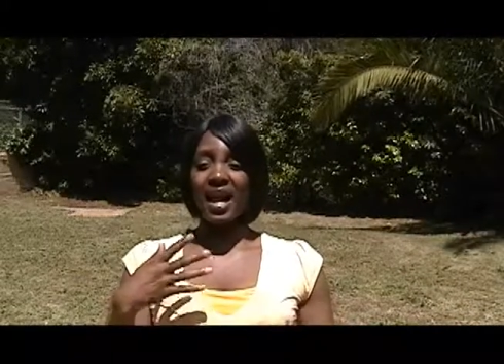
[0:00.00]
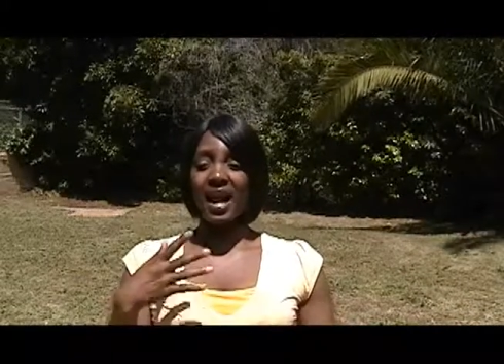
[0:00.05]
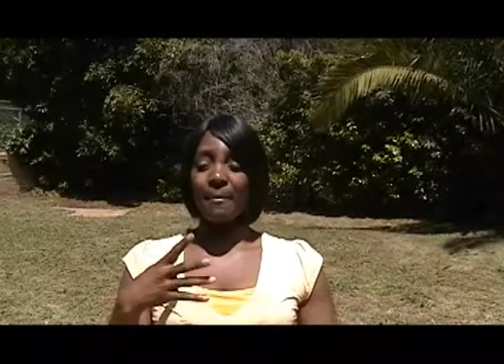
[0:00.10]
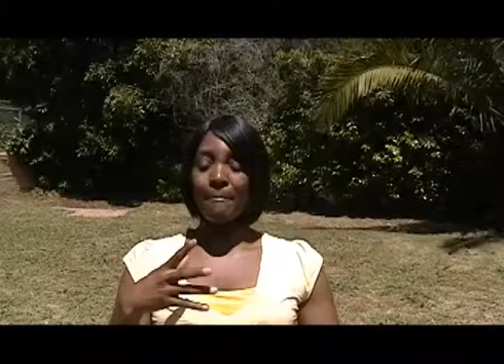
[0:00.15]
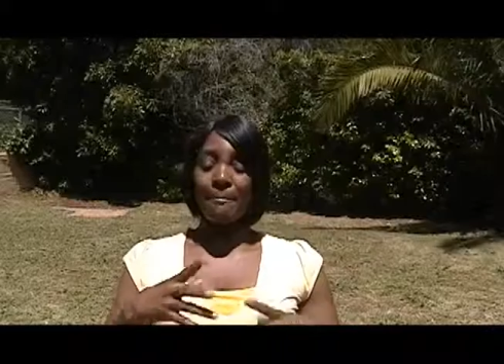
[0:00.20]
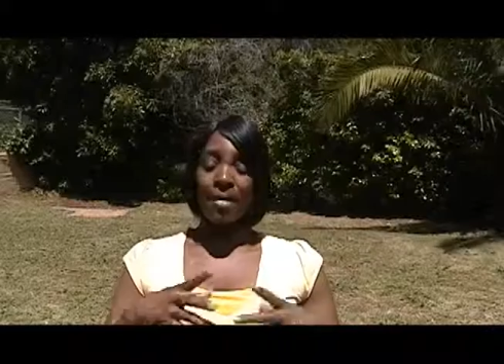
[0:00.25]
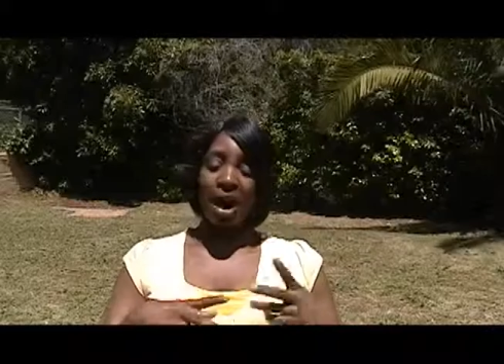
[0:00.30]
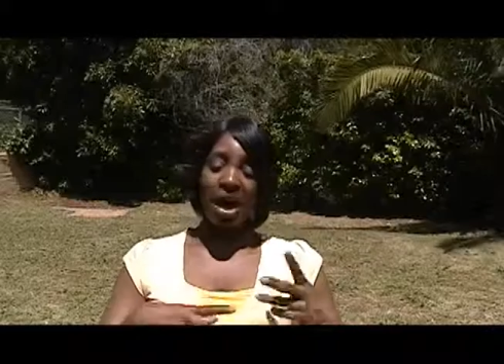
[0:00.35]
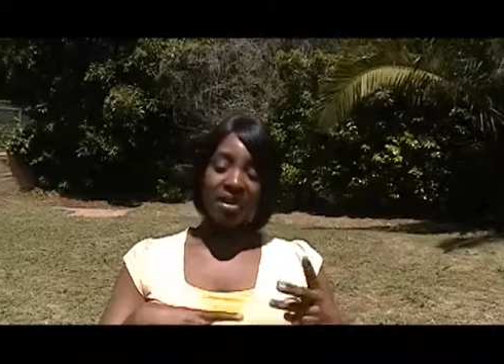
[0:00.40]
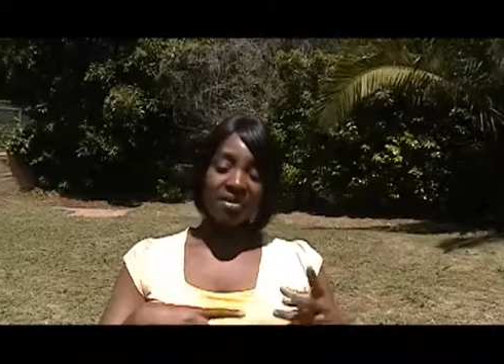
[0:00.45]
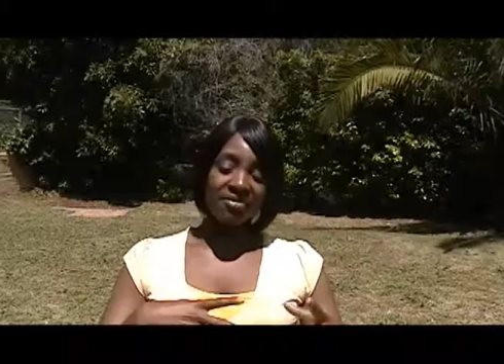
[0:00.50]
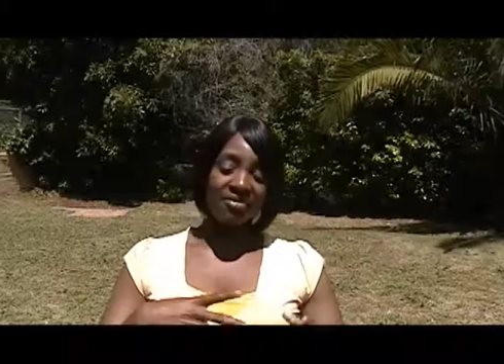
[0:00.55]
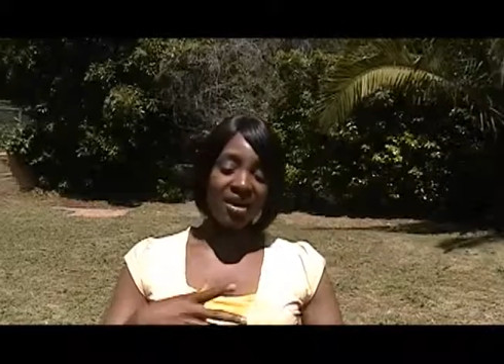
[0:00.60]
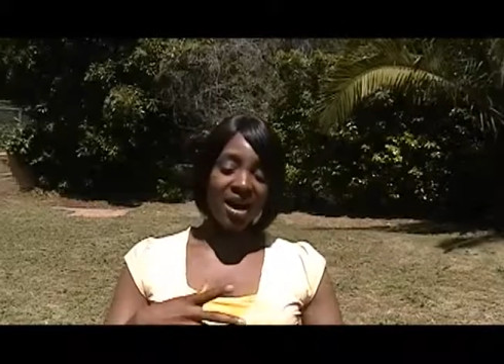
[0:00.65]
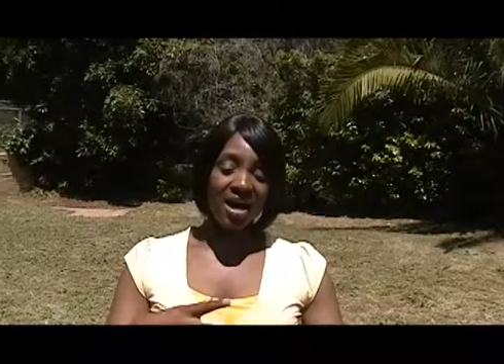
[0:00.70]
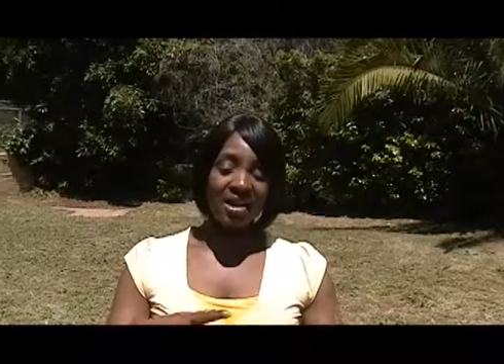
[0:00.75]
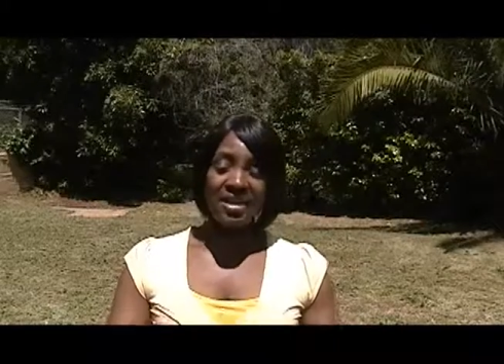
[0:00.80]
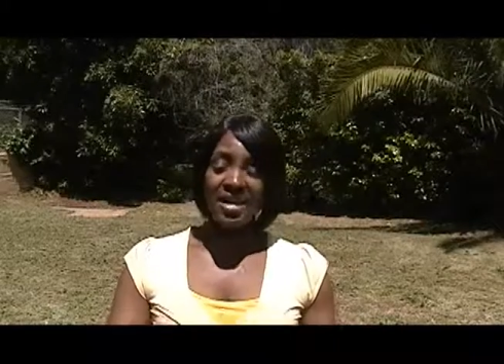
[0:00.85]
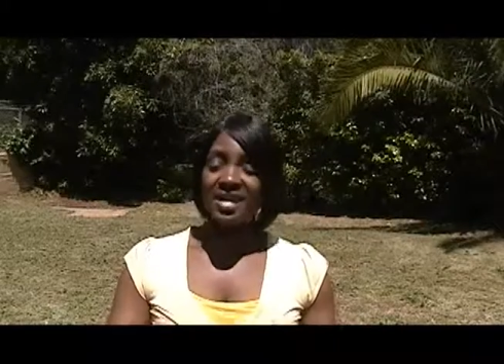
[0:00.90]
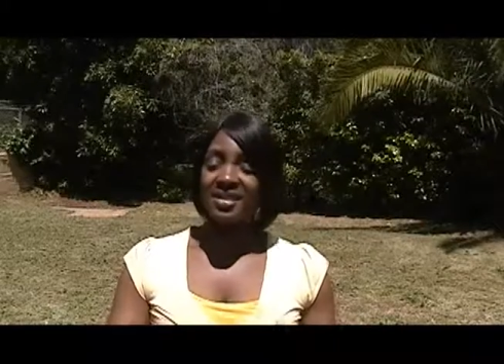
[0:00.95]
I
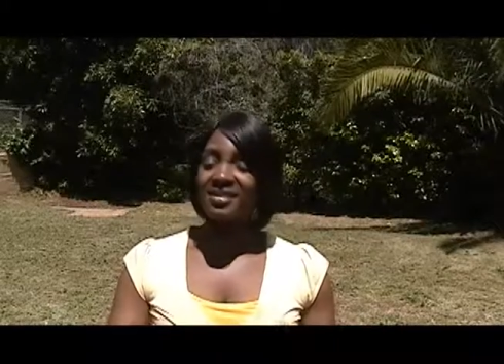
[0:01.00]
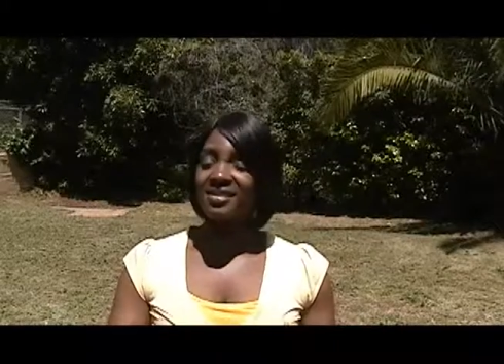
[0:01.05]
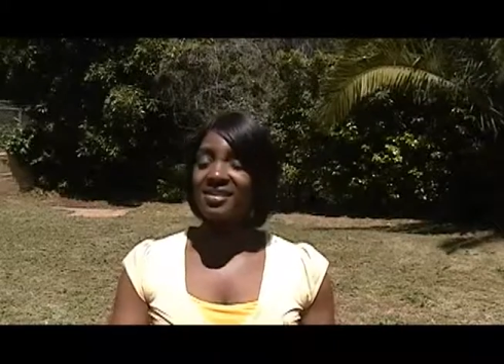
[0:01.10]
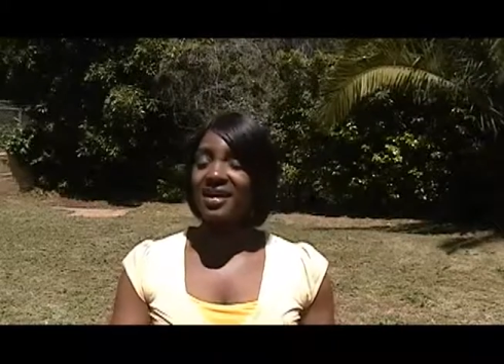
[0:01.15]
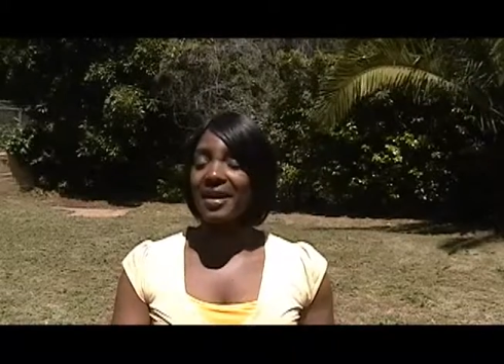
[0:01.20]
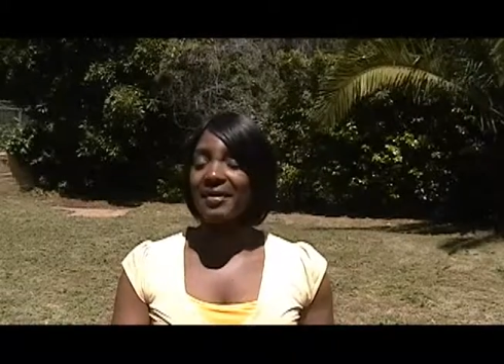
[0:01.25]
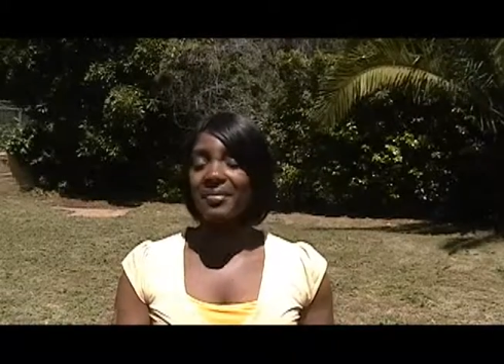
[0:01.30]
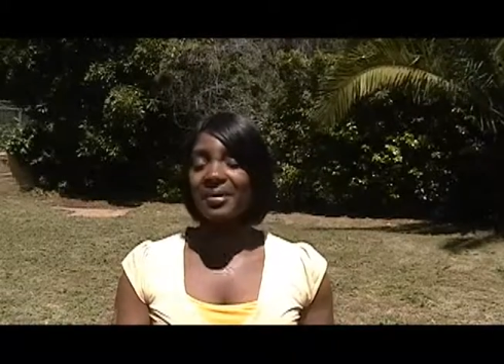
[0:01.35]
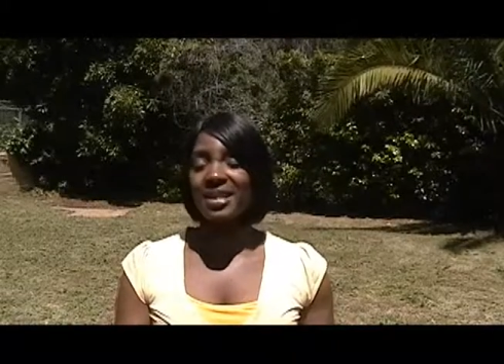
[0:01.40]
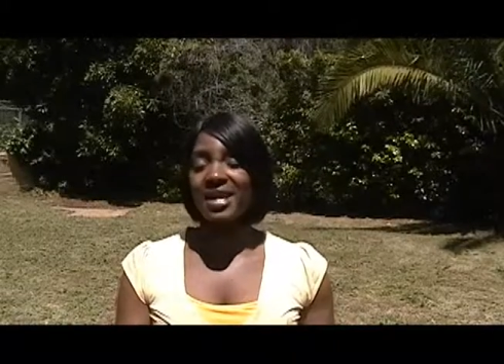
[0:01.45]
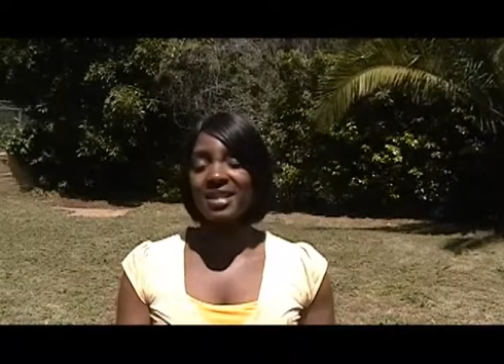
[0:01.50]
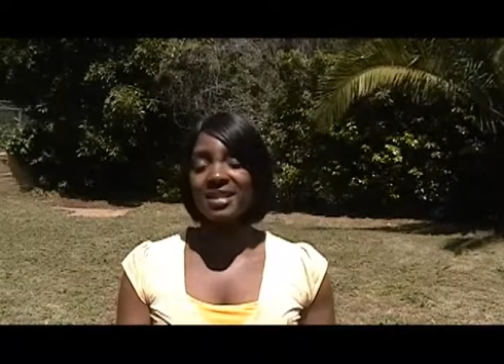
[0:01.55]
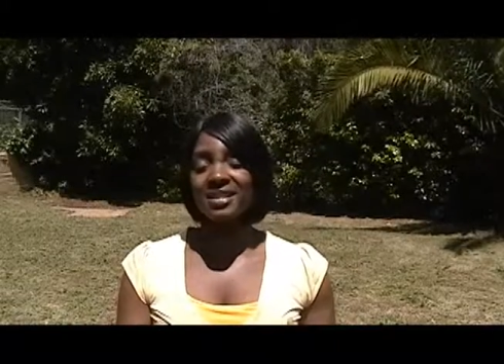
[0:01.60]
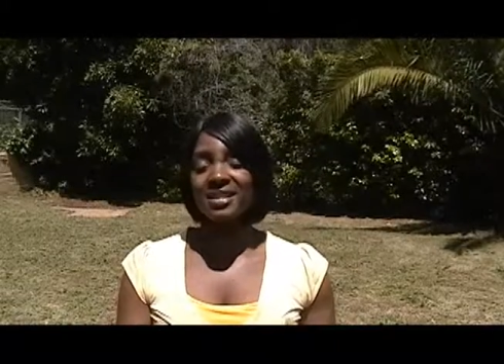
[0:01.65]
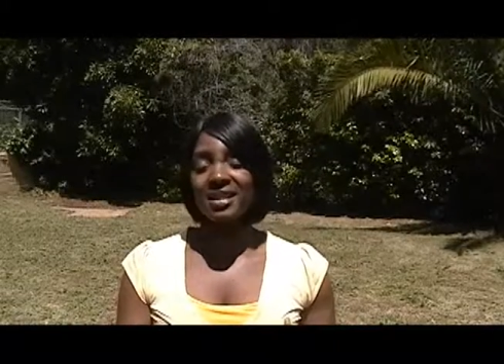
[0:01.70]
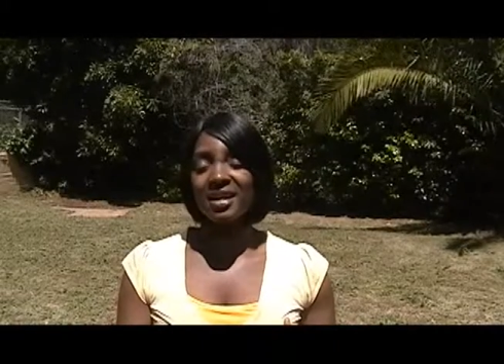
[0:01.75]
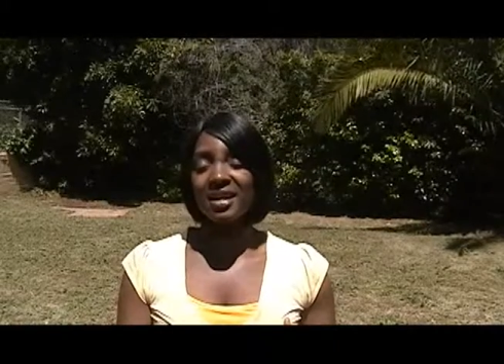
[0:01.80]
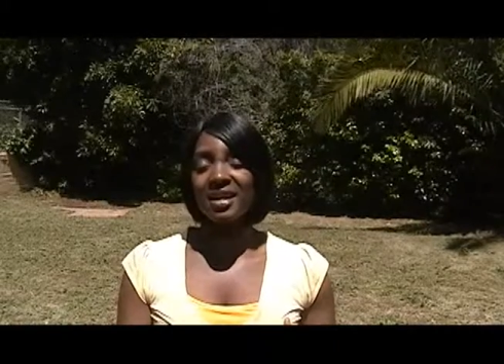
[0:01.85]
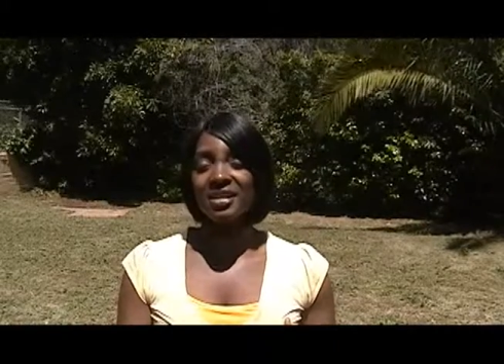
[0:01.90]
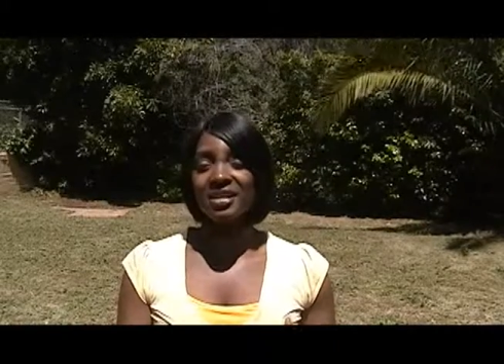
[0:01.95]
modified that statement. I
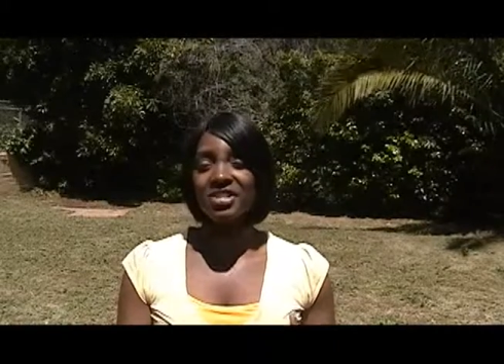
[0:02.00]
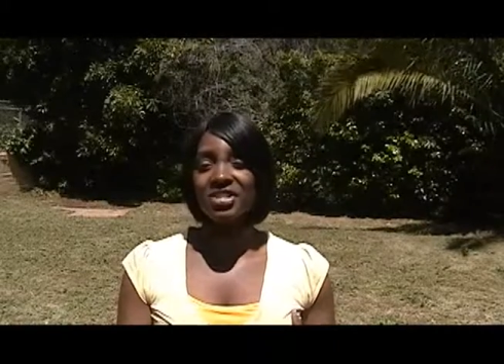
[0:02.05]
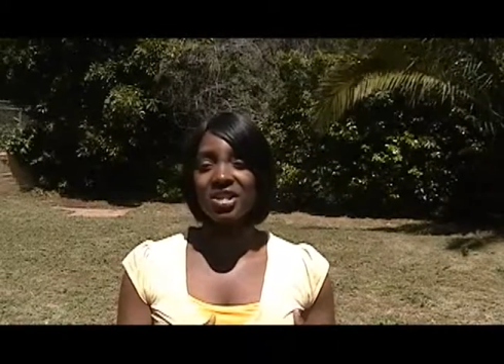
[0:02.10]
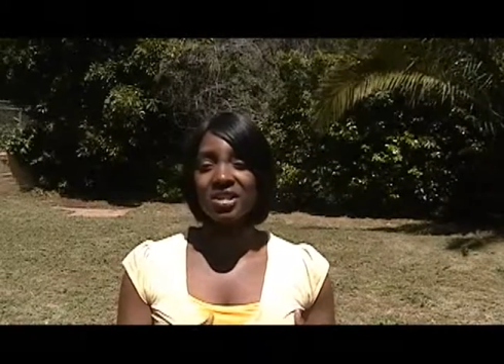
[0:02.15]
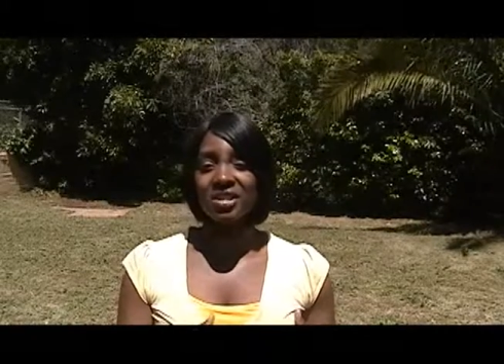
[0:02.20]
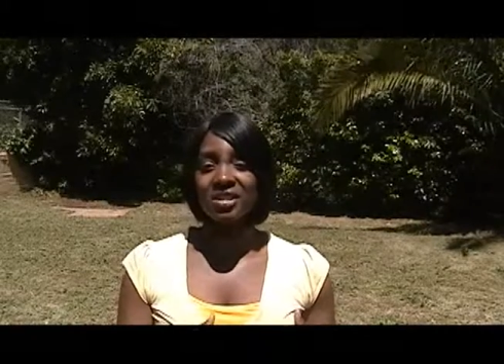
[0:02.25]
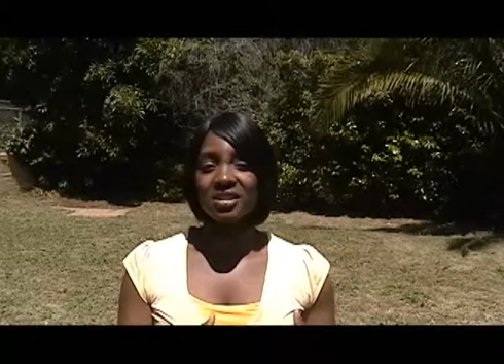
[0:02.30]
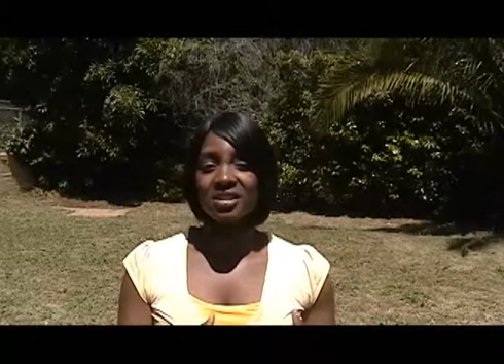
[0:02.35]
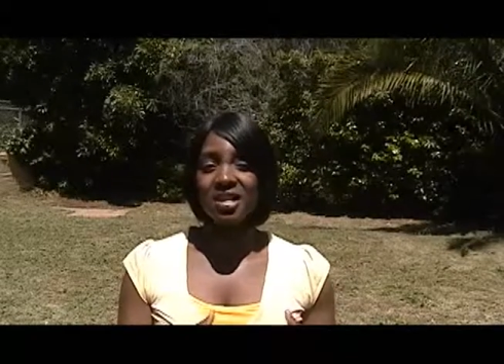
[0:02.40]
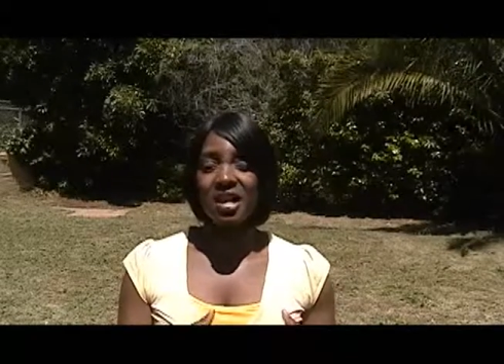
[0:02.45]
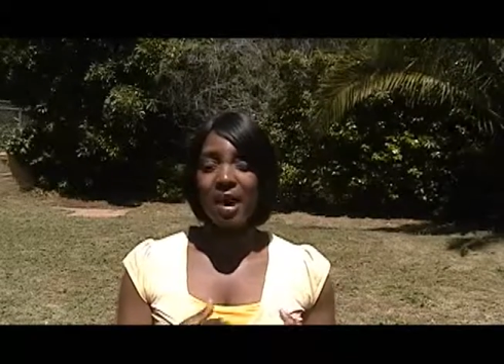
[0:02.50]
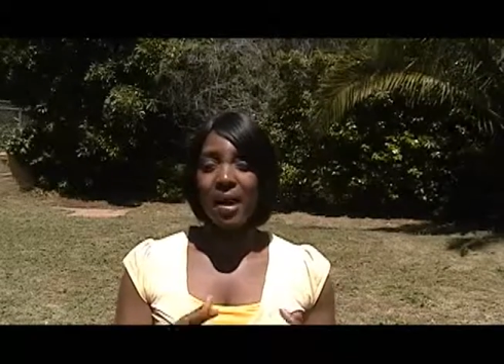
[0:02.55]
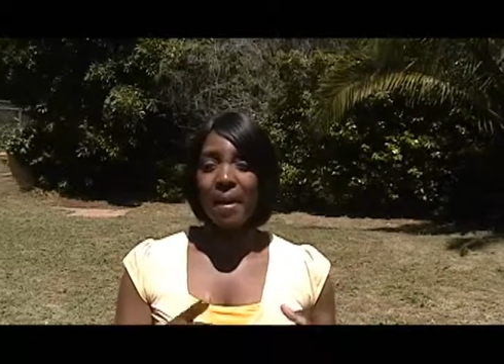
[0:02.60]
said, just